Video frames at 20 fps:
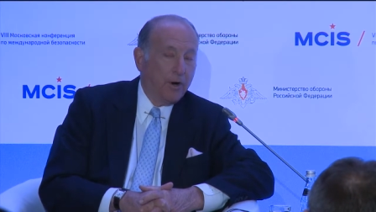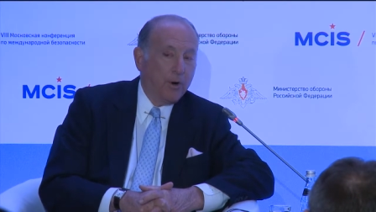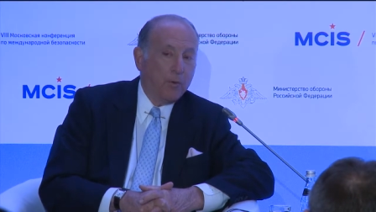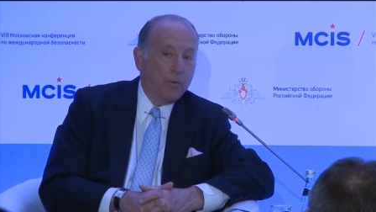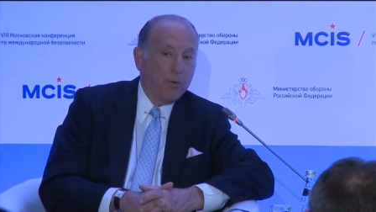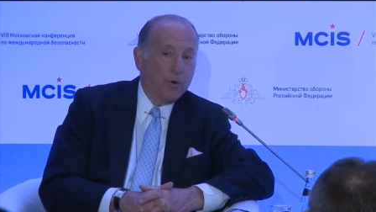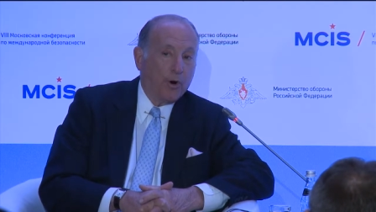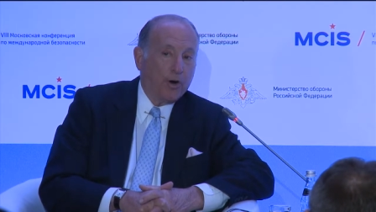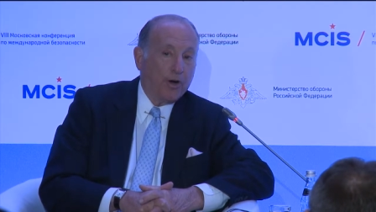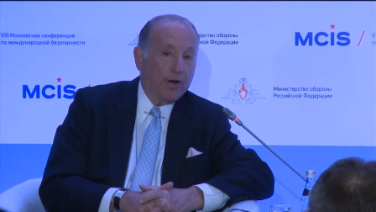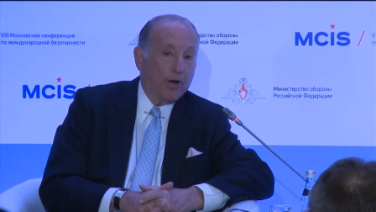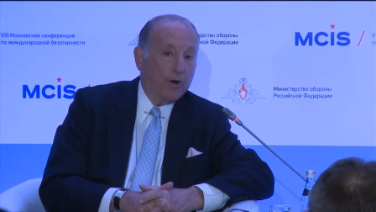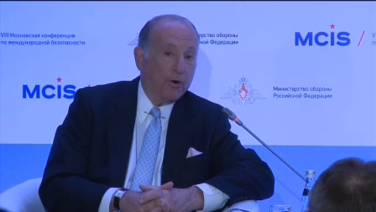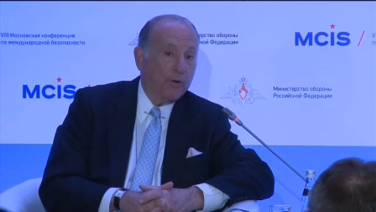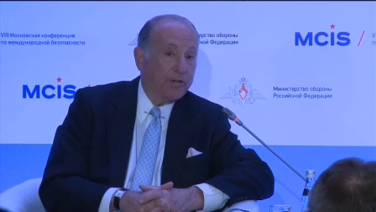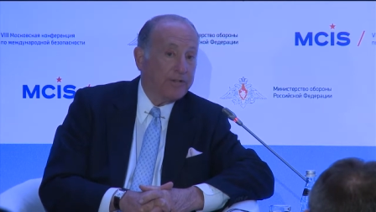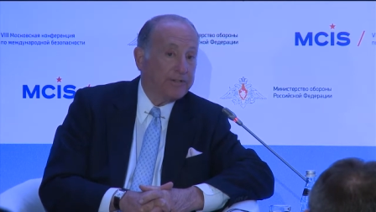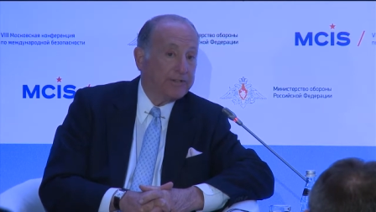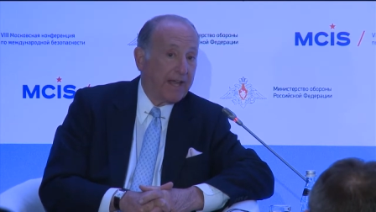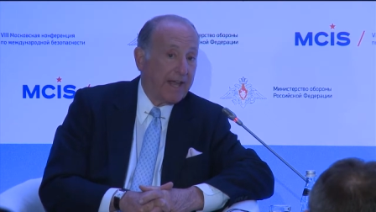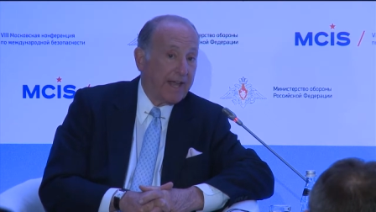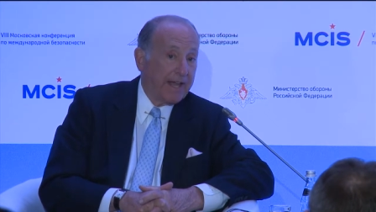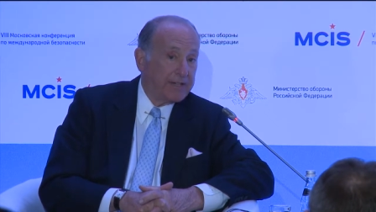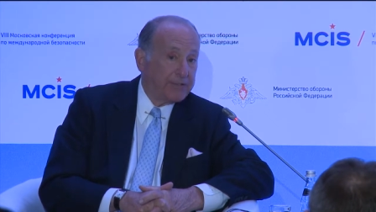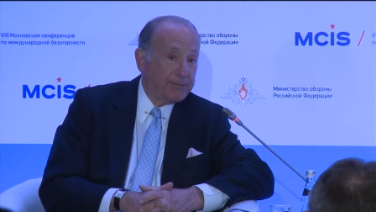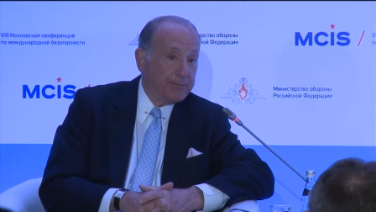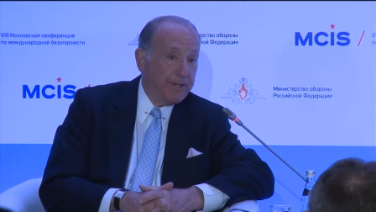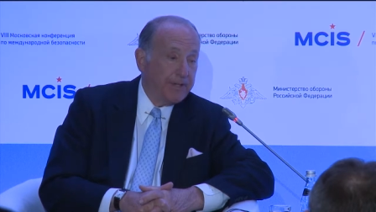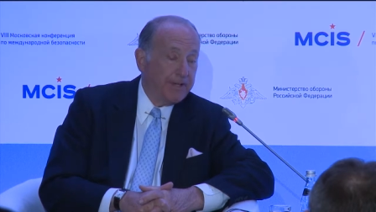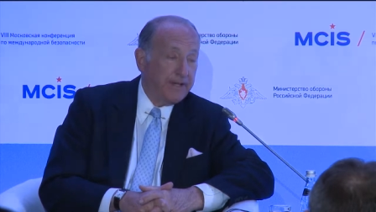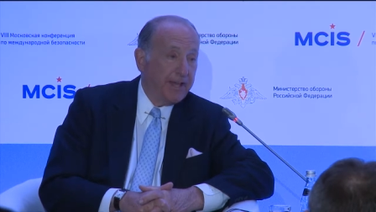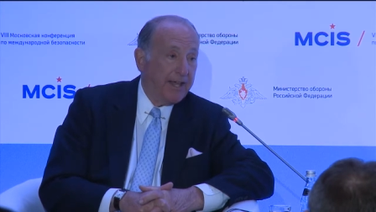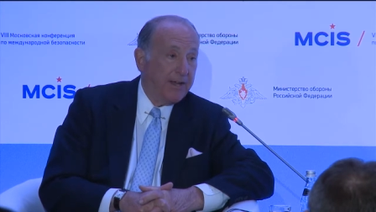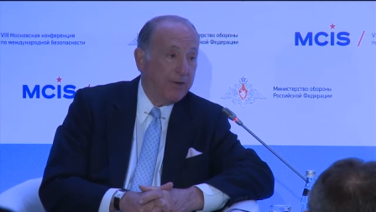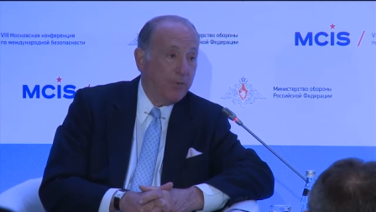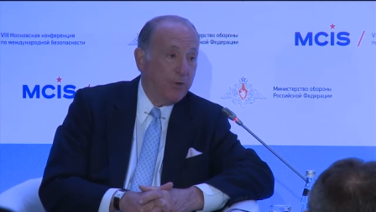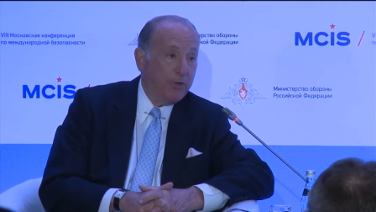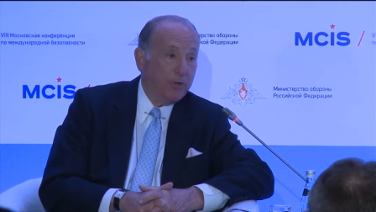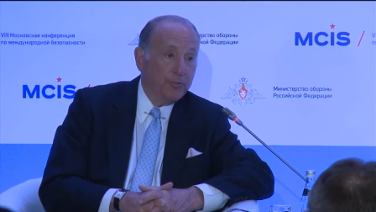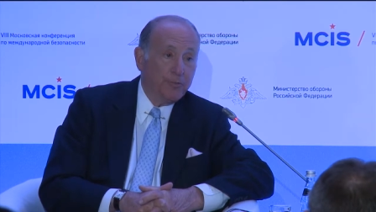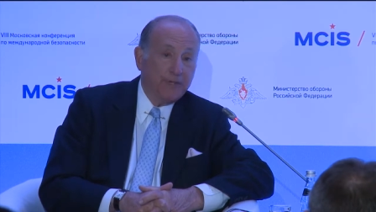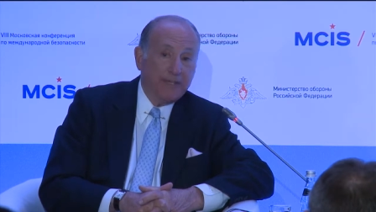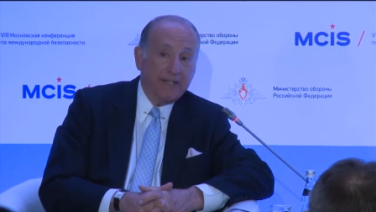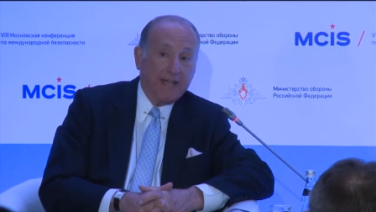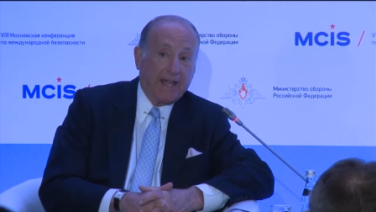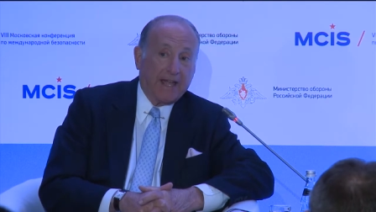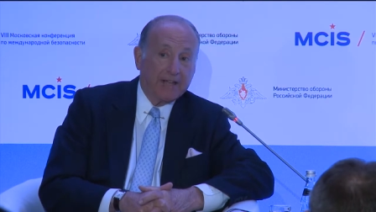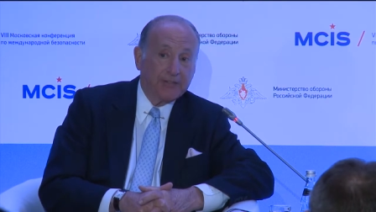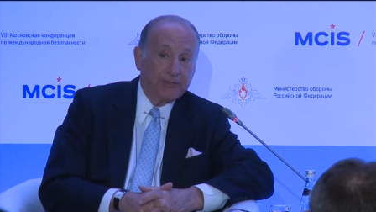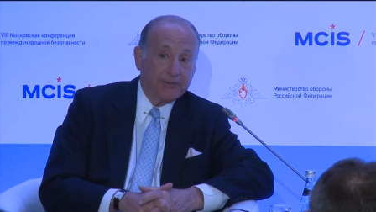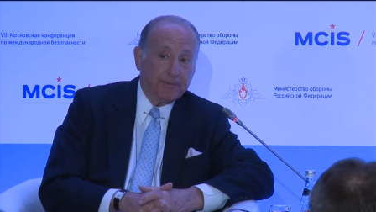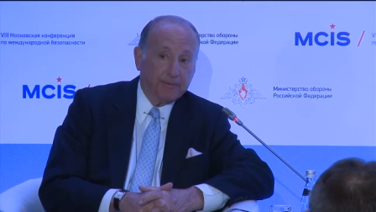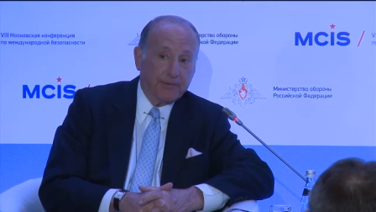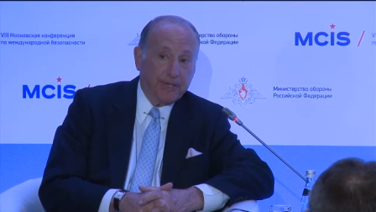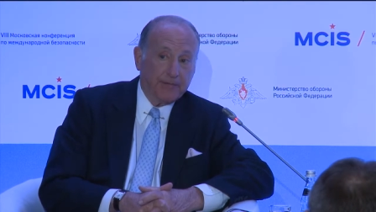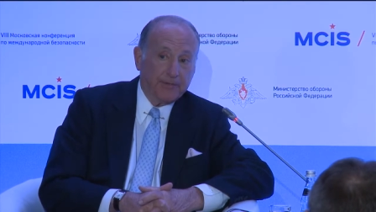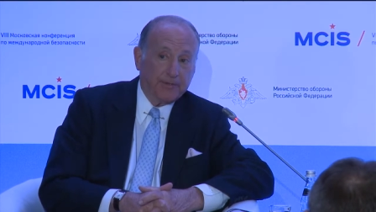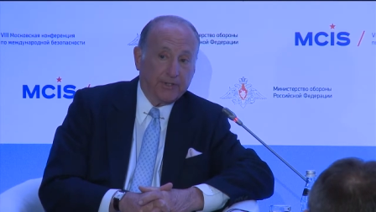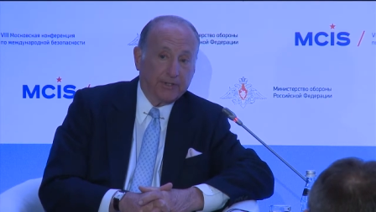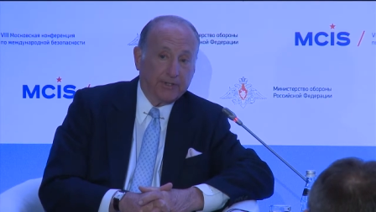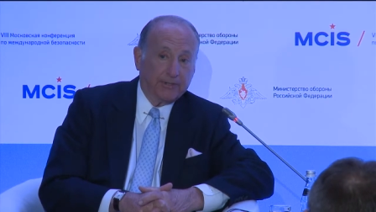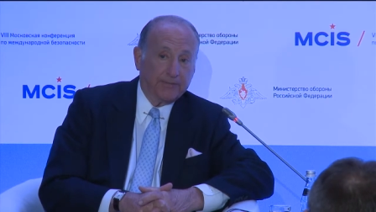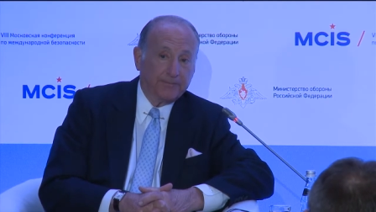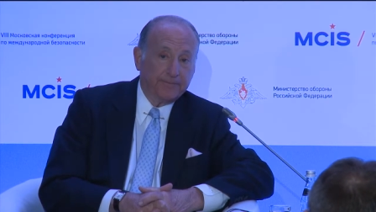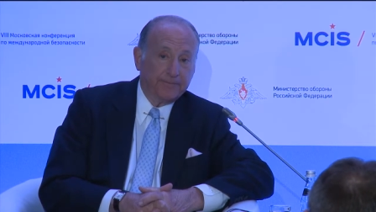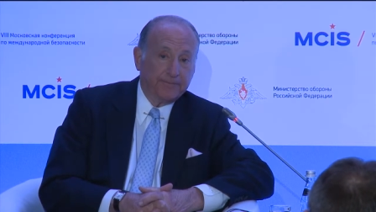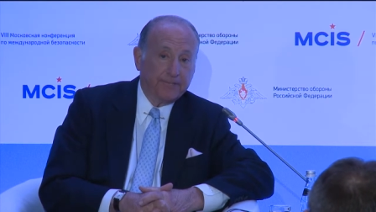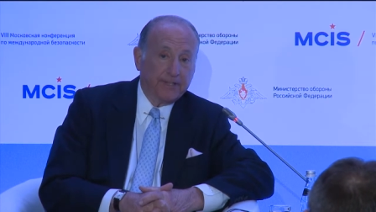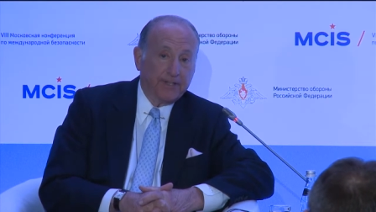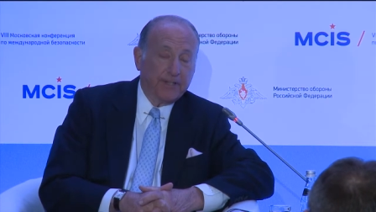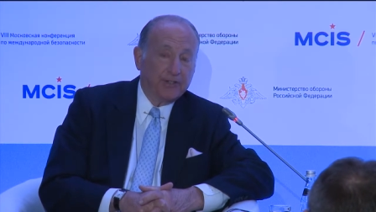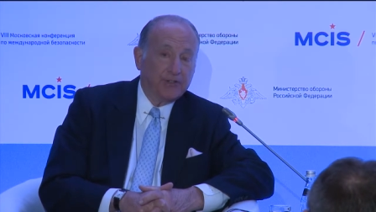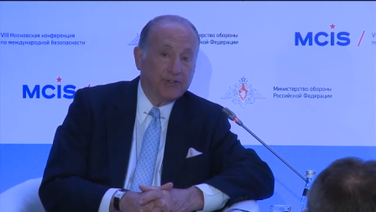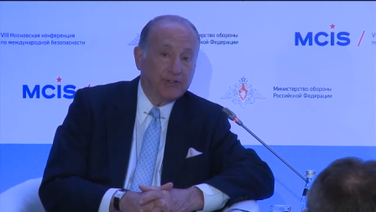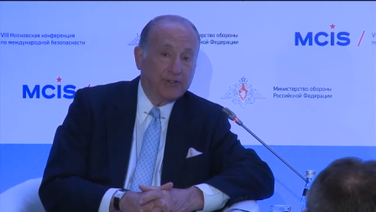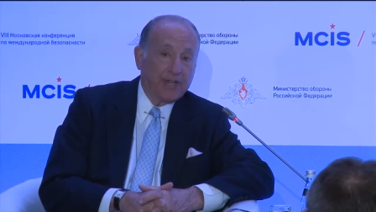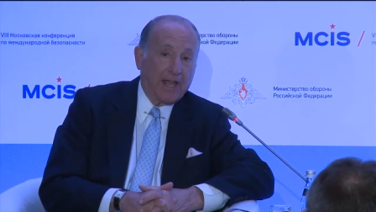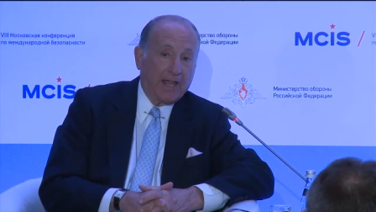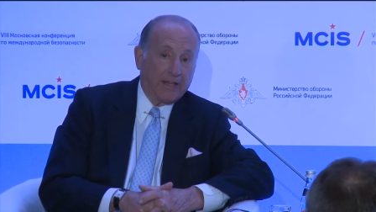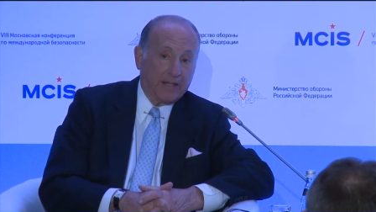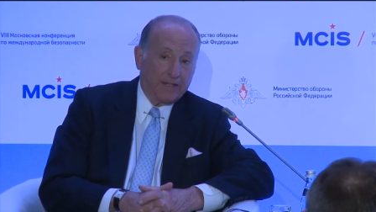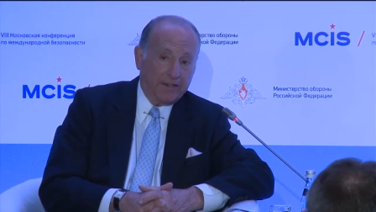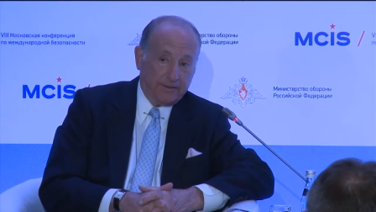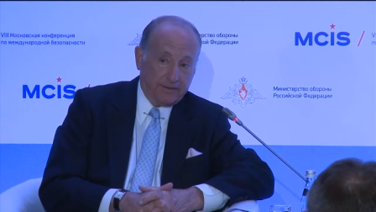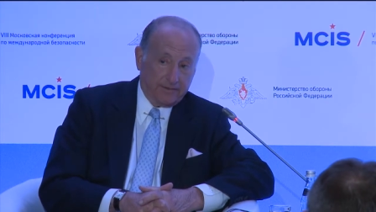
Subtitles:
War always has been and will be asymmetric. Second,